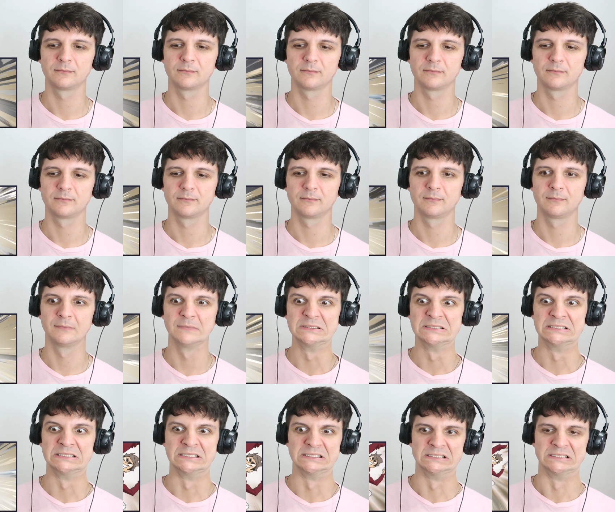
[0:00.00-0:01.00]

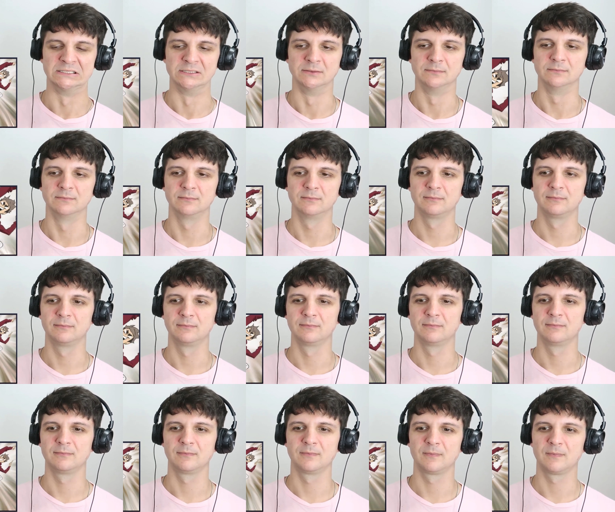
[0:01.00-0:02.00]
No one is speaking in this clip.